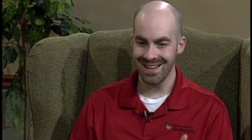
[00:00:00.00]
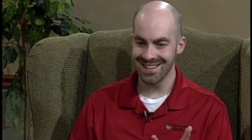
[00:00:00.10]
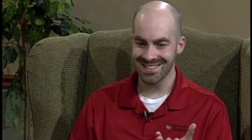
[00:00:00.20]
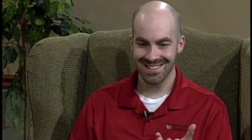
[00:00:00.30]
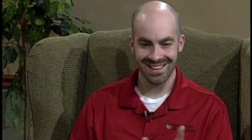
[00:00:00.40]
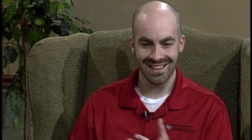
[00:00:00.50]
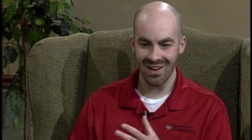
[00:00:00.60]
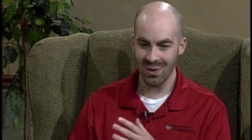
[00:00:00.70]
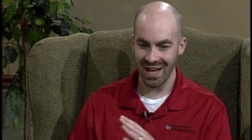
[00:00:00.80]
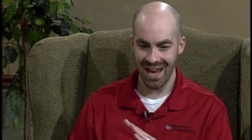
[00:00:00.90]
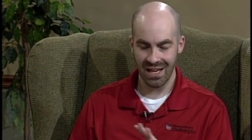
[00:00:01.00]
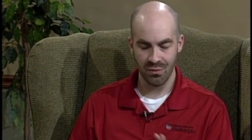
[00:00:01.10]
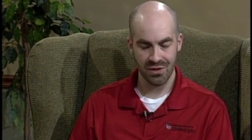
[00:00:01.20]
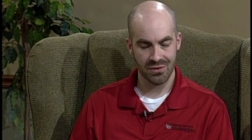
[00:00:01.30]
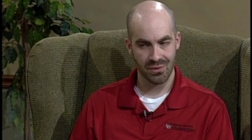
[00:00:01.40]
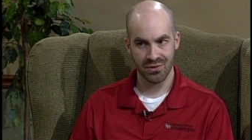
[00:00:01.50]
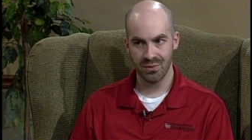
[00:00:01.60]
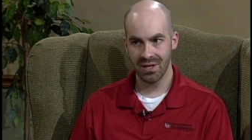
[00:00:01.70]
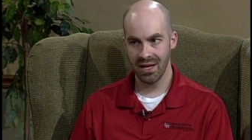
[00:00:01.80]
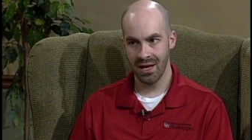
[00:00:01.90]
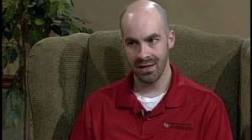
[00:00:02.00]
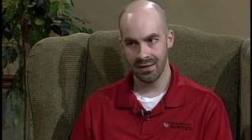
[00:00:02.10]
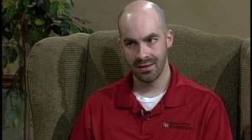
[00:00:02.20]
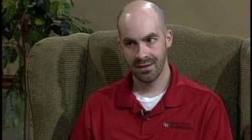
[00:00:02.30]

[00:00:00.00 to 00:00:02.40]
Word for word: is go to any resource you can